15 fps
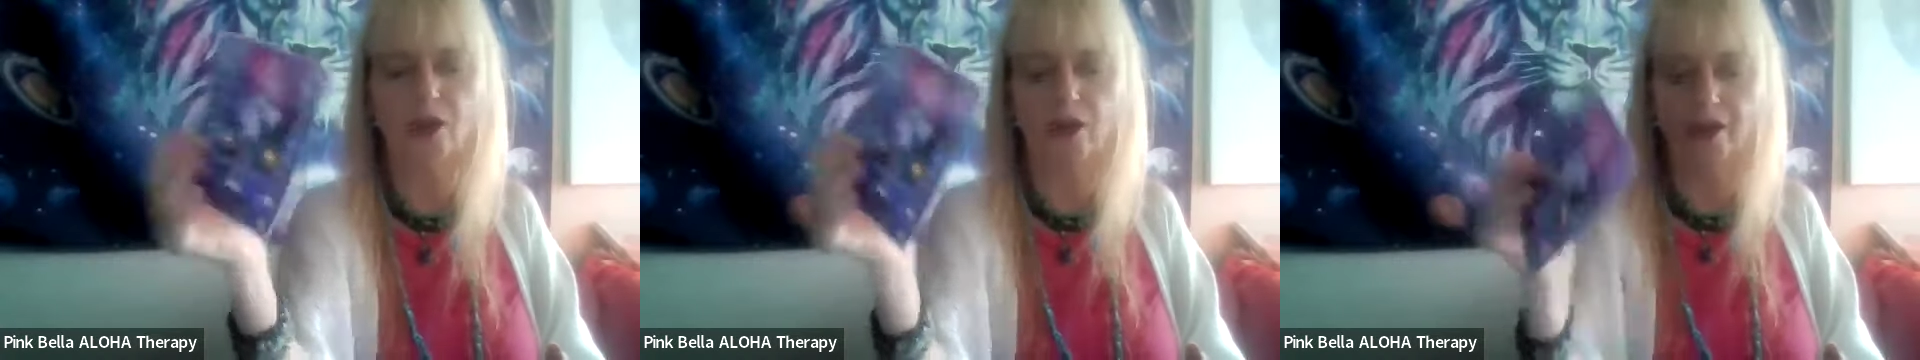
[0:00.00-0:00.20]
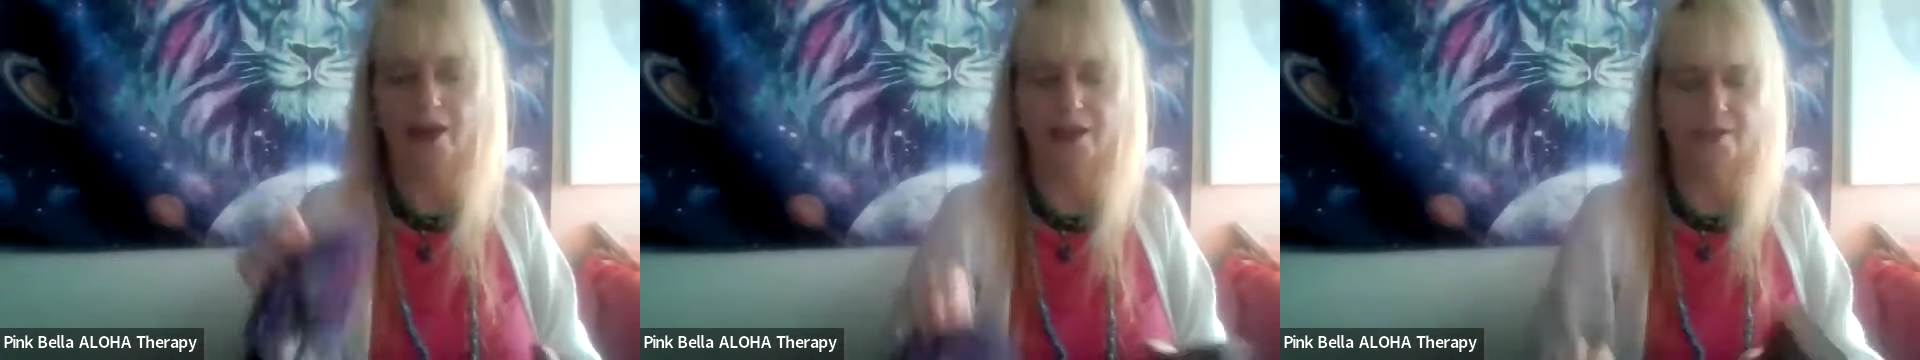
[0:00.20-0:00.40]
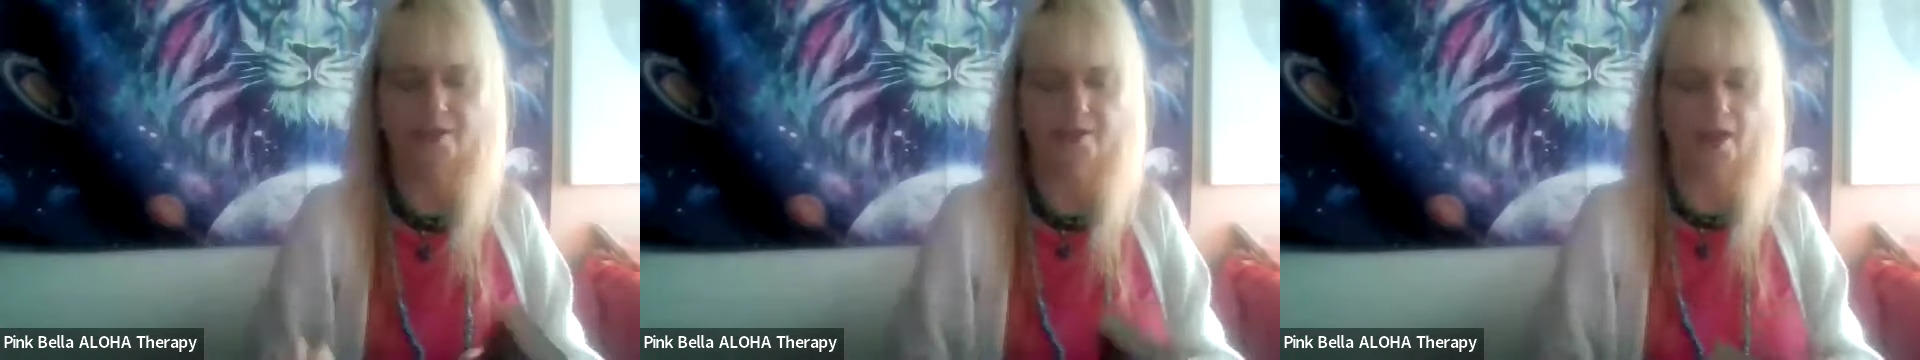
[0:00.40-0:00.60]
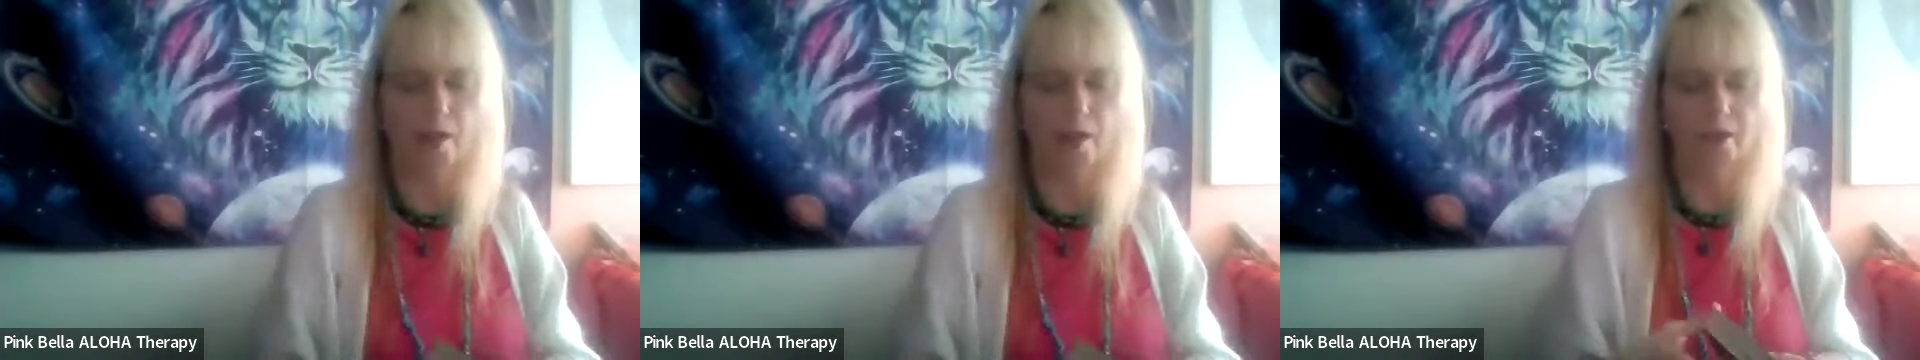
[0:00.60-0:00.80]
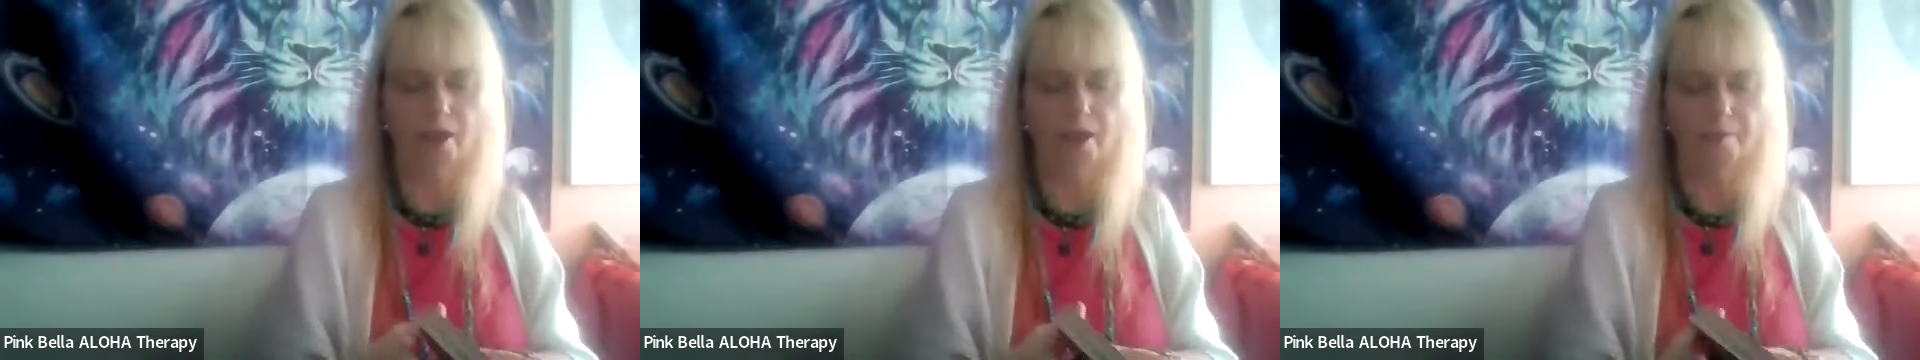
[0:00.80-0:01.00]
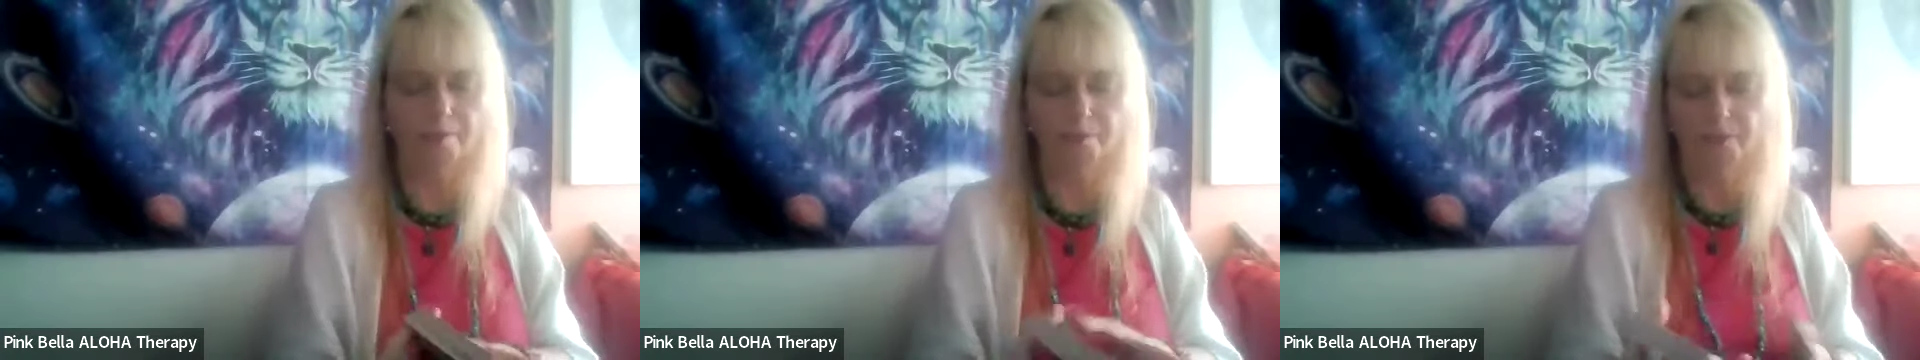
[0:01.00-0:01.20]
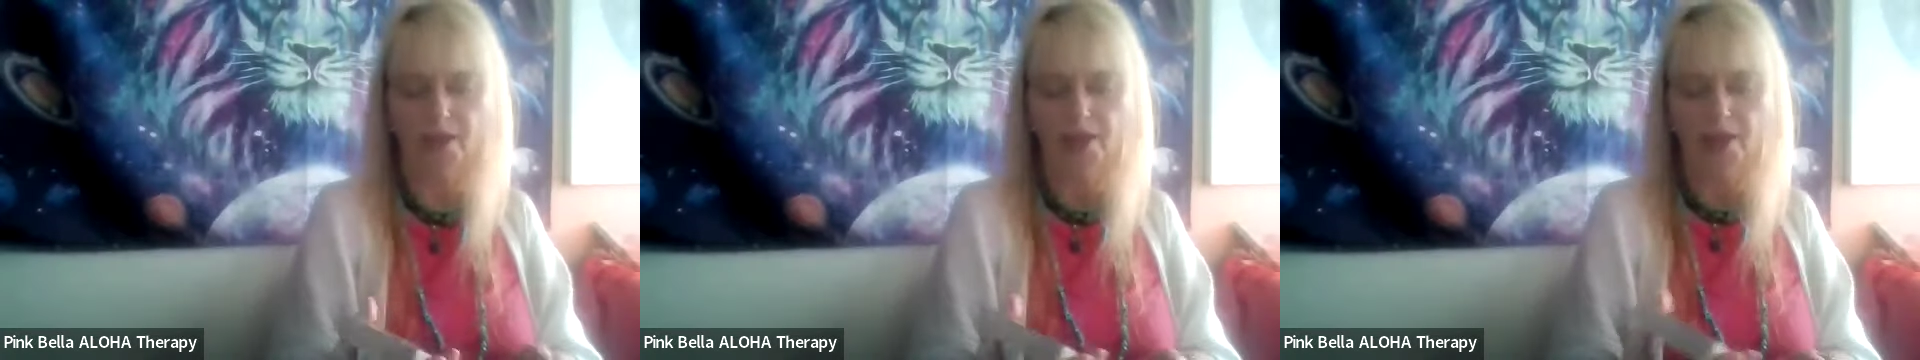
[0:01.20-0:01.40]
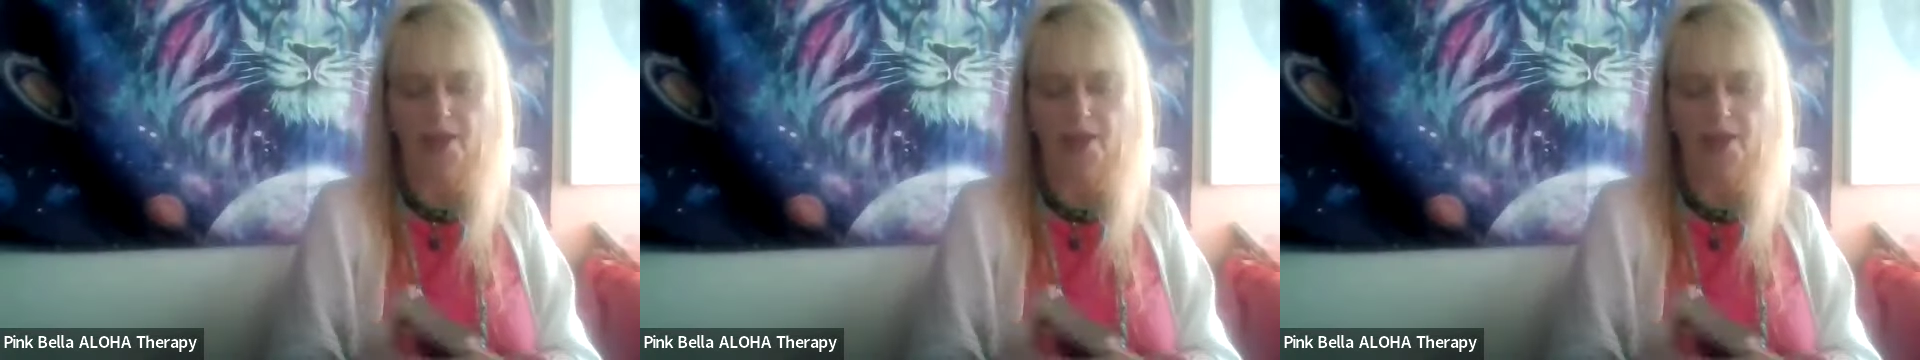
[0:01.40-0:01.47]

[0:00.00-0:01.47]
our highest timeline.